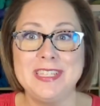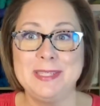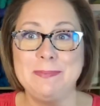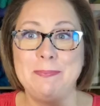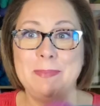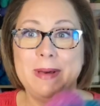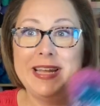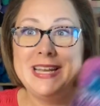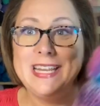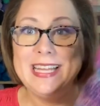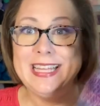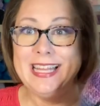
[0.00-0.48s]

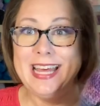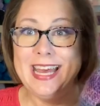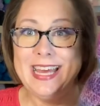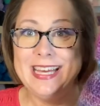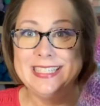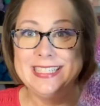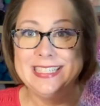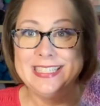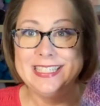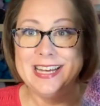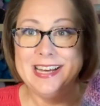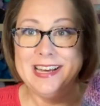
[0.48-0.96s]
bunny
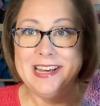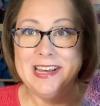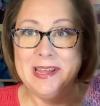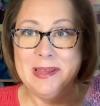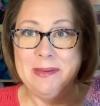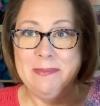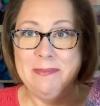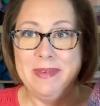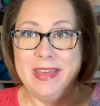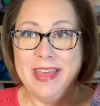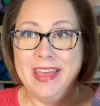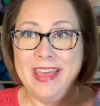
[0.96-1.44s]
last
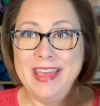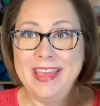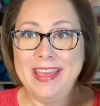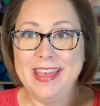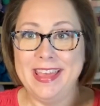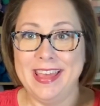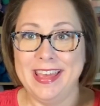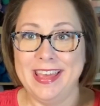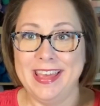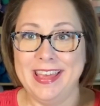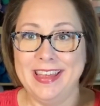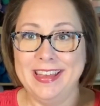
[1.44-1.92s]
time
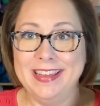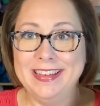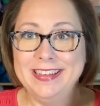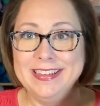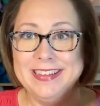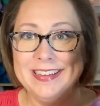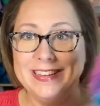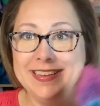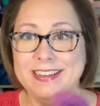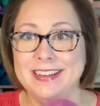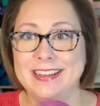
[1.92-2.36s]
and